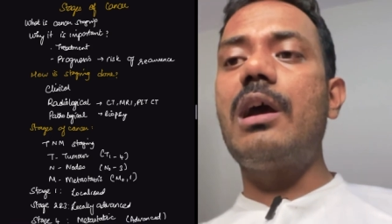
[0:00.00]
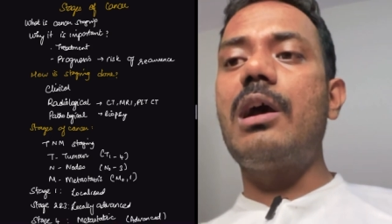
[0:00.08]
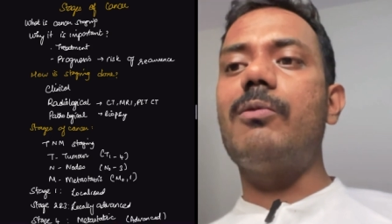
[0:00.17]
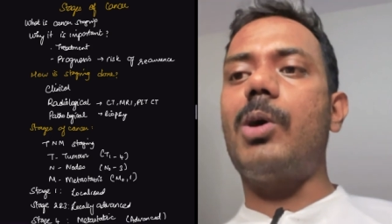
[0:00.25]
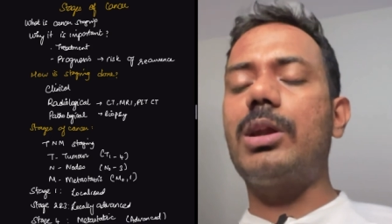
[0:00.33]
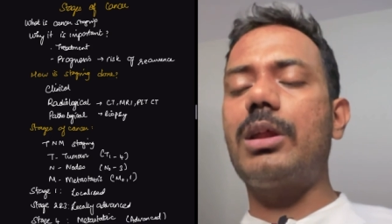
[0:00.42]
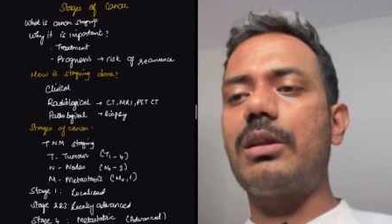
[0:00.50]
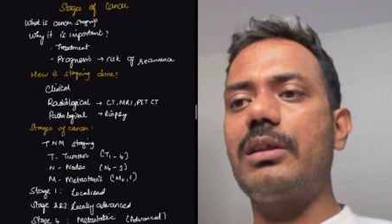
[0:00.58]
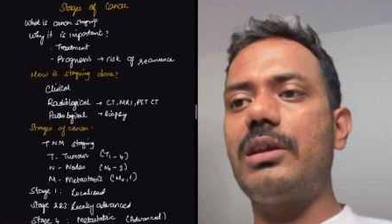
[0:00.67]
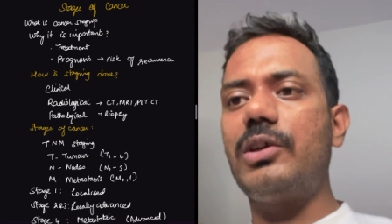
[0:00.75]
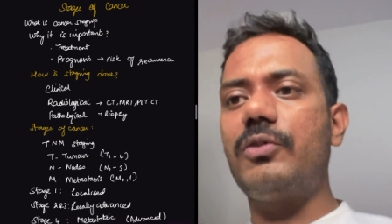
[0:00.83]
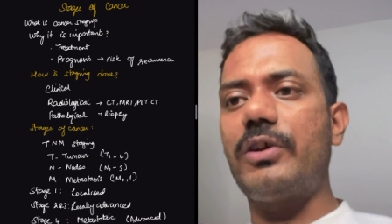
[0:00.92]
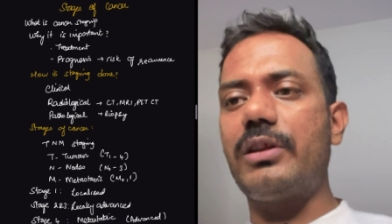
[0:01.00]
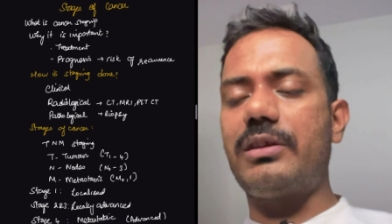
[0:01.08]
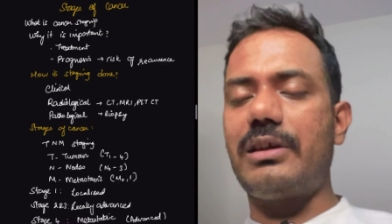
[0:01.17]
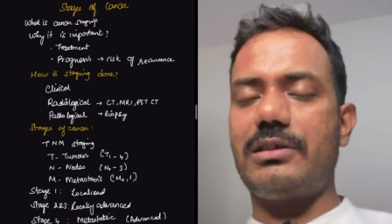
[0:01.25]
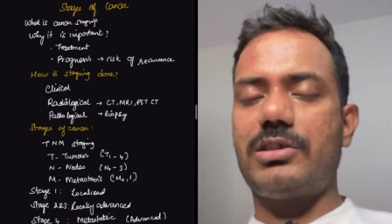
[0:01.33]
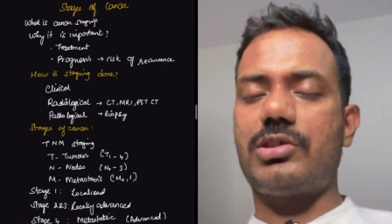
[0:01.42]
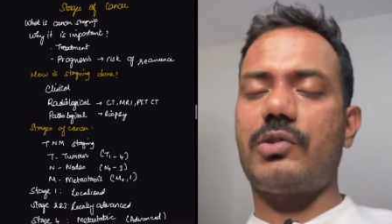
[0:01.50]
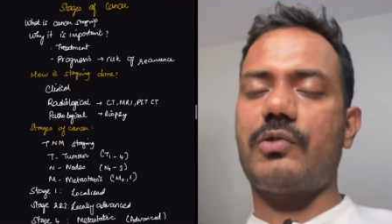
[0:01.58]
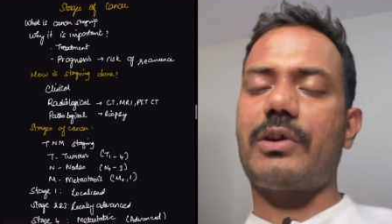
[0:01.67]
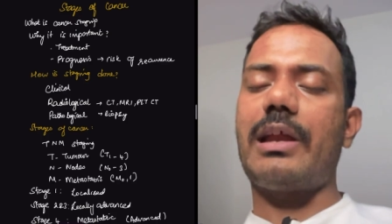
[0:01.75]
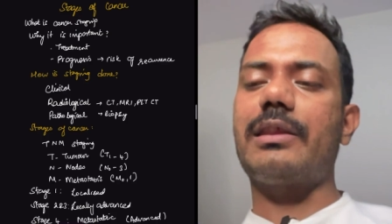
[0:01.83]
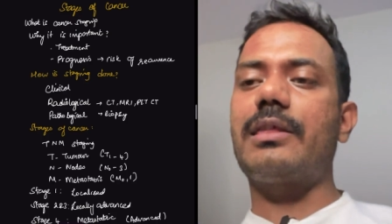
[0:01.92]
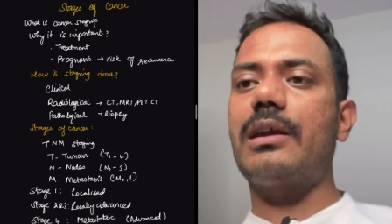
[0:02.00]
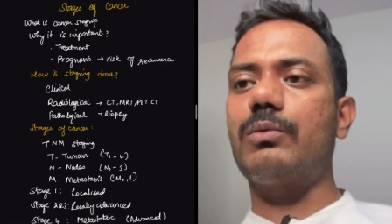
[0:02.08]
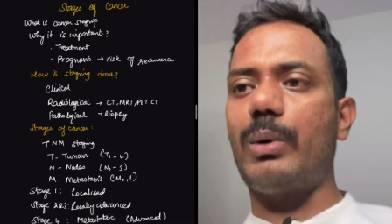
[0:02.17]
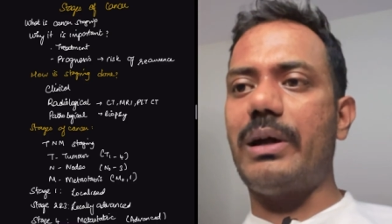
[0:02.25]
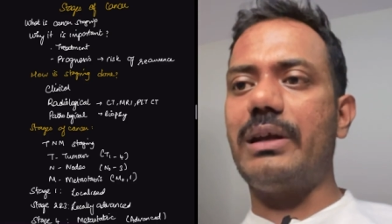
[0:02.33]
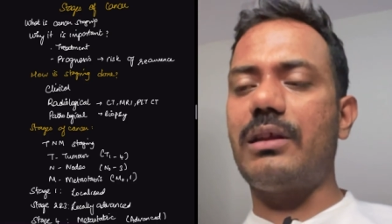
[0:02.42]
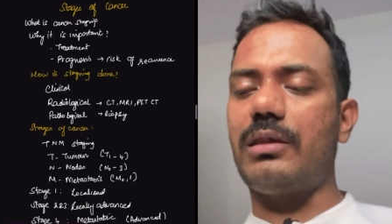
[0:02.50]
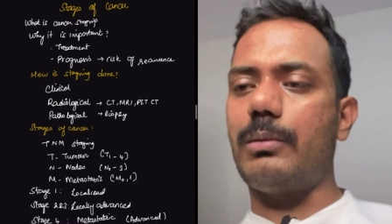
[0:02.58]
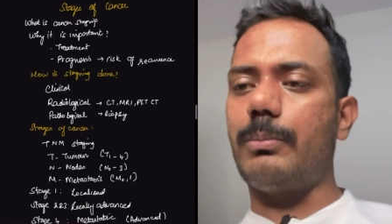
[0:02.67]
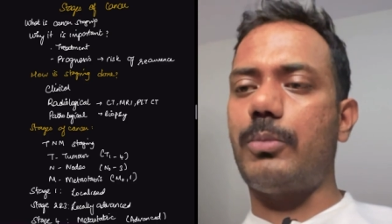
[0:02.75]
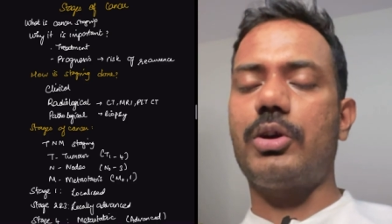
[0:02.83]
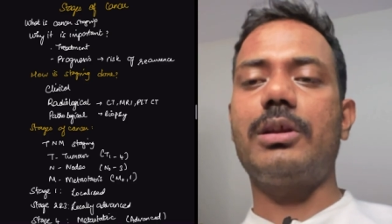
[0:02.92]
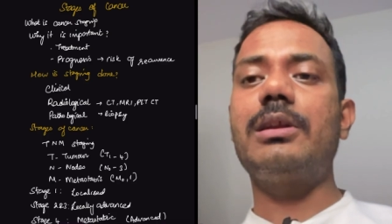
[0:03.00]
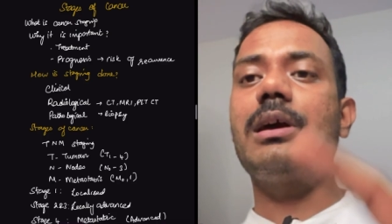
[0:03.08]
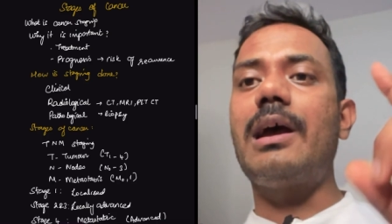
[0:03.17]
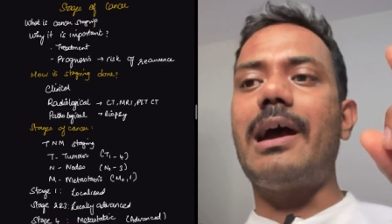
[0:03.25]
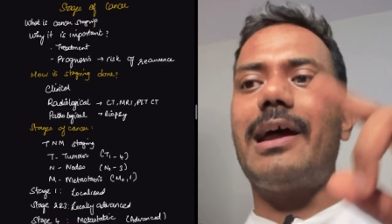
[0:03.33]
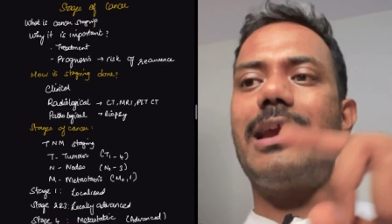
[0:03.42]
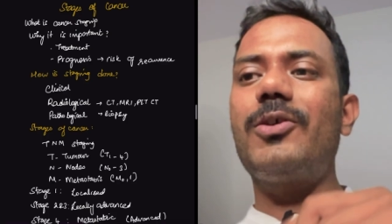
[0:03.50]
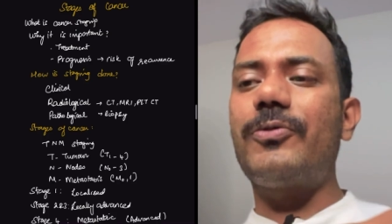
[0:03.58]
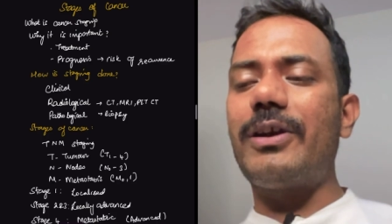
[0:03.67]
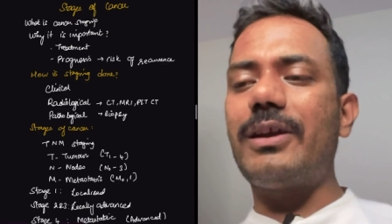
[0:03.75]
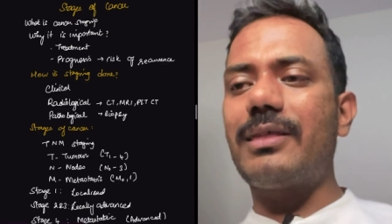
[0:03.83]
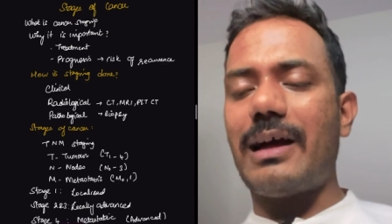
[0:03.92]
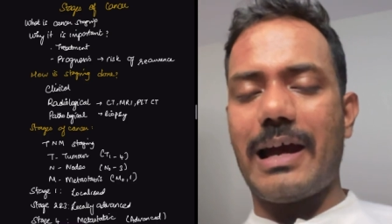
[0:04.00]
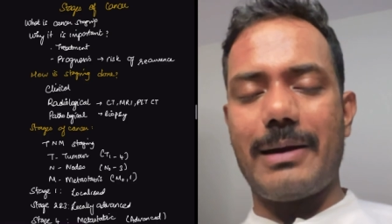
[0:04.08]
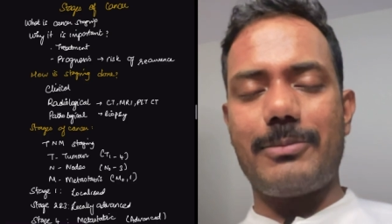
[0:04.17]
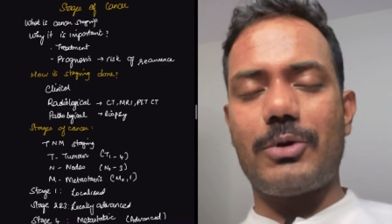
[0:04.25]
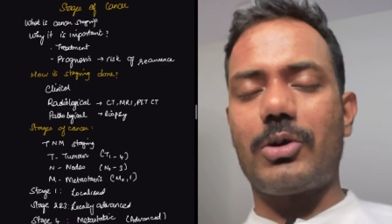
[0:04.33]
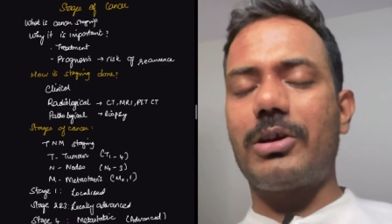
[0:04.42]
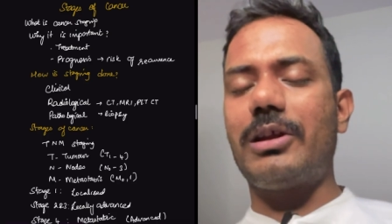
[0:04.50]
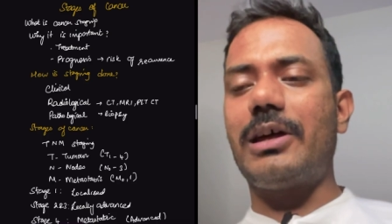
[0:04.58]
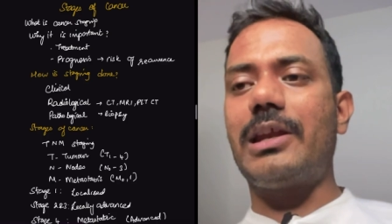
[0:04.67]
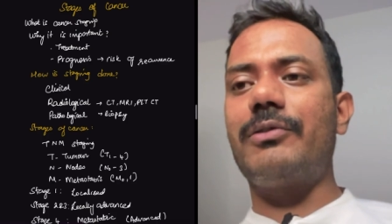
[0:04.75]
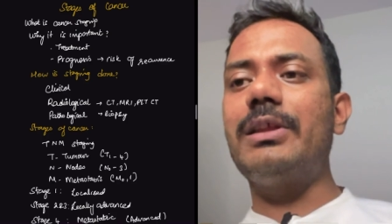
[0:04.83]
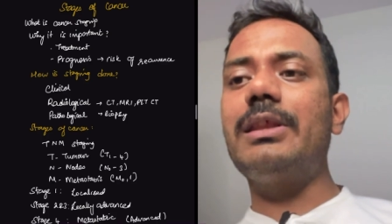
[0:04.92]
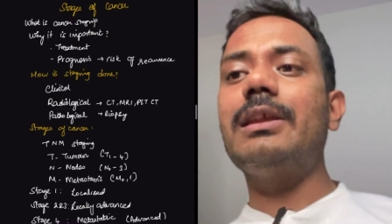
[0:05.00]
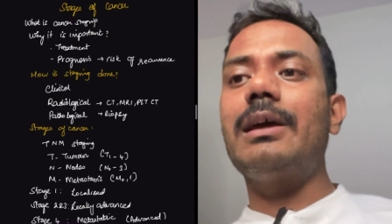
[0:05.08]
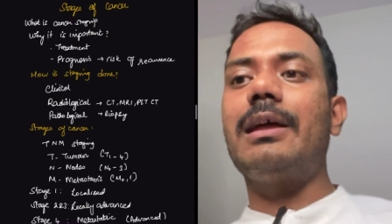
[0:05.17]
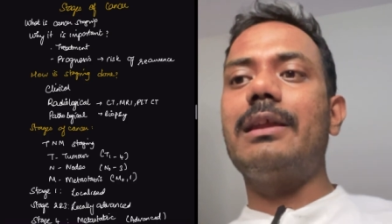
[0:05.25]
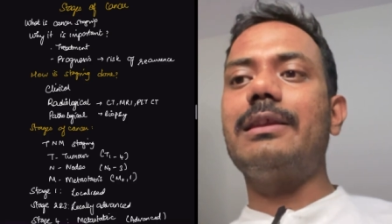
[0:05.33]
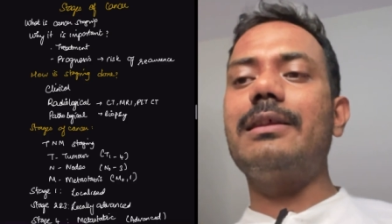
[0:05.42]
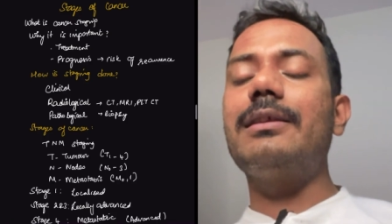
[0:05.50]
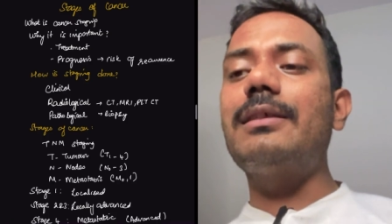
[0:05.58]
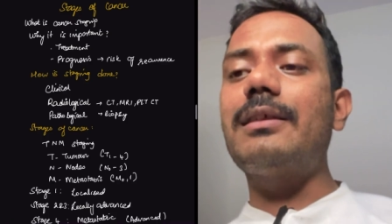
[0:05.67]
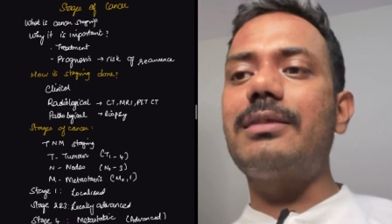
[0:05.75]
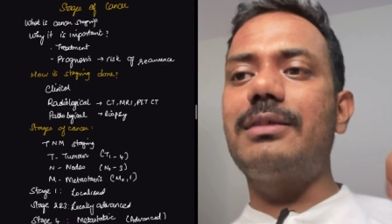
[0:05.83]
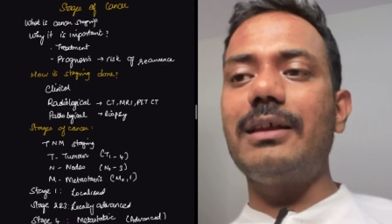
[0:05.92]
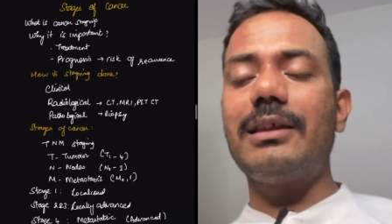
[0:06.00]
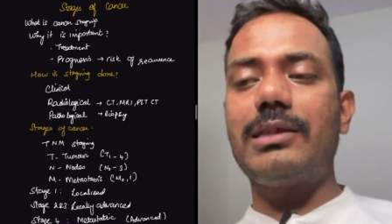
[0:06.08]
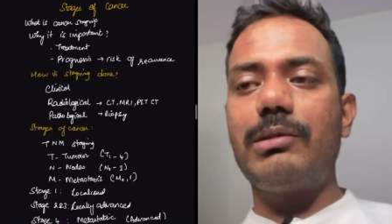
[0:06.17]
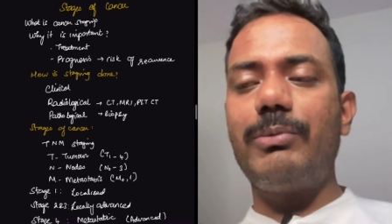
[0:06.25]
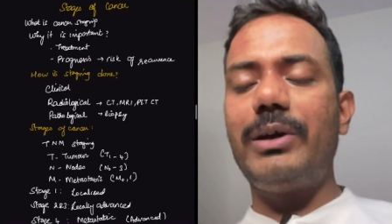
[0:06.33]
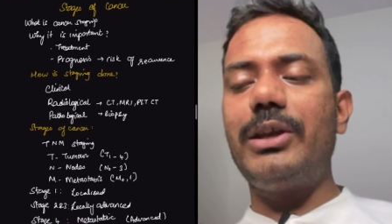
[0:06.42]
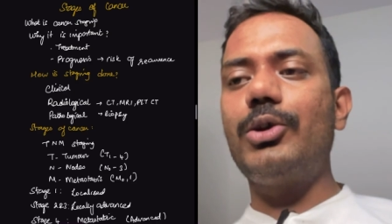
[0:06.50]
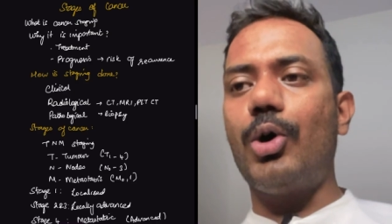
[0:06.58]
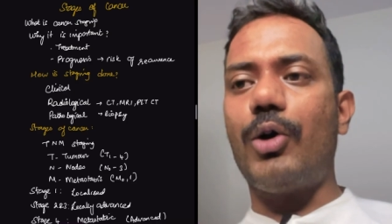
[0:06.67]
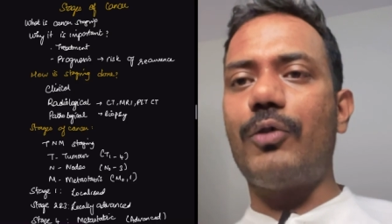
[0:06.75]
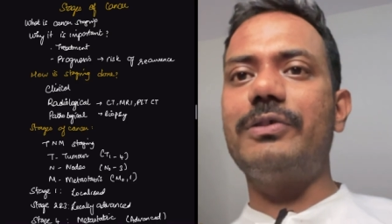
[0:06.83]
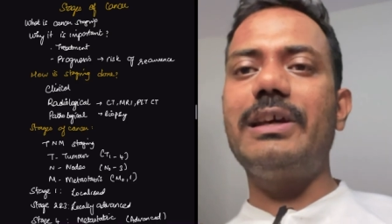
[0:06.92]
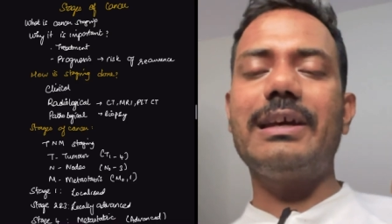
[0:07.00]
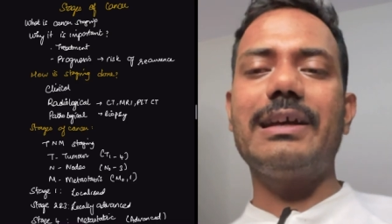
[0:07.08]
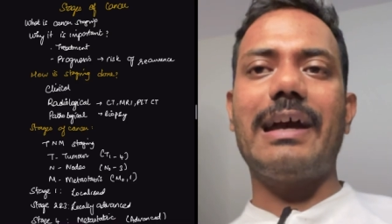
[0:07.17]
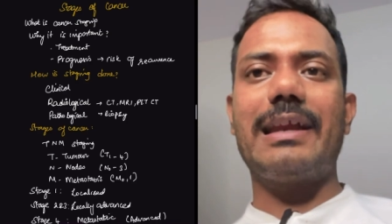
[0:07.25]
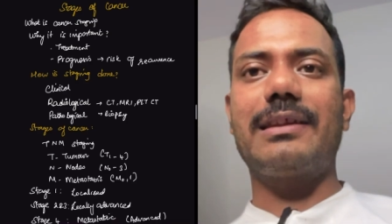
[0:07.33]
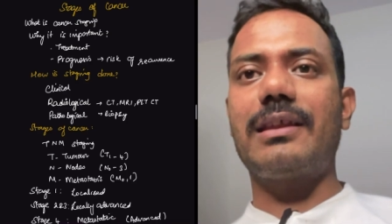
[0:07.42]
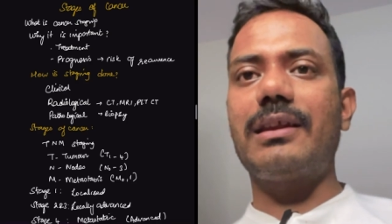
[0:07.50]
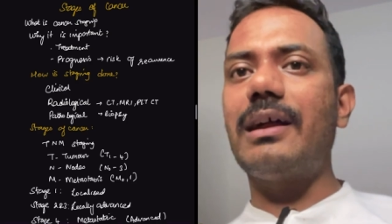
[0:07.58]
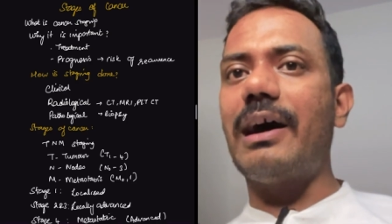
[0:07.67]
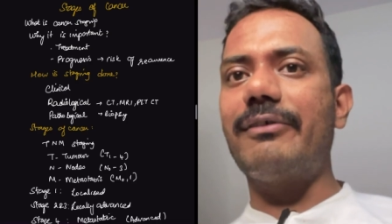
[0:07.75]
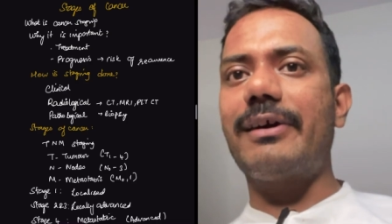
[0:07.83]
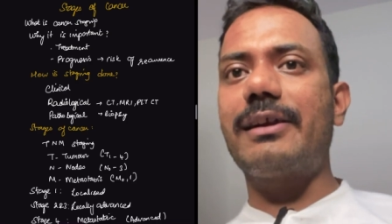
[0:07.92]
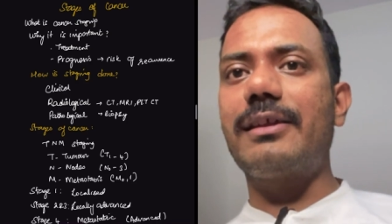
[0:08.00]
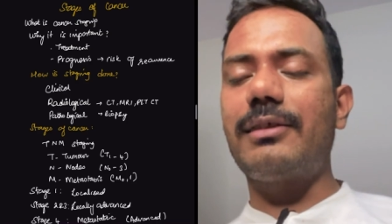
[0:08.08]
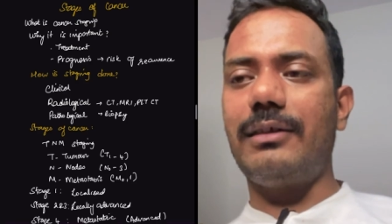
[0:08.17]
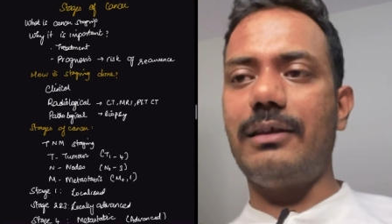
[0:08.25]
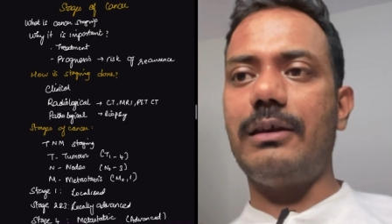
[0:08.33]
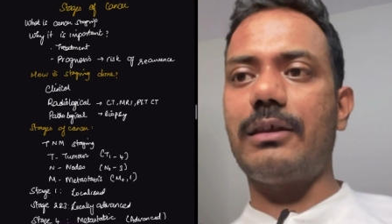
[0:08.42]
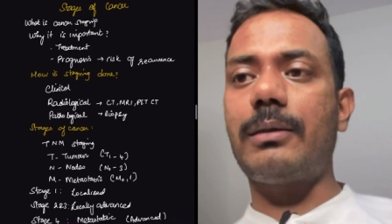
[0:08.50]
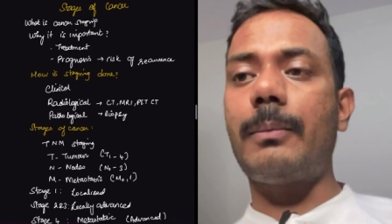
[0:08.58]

what are the different stages of cancer and why it is important. Hello friends, I am Dr. Aravind. This is the sixth video of the cancer awareness series.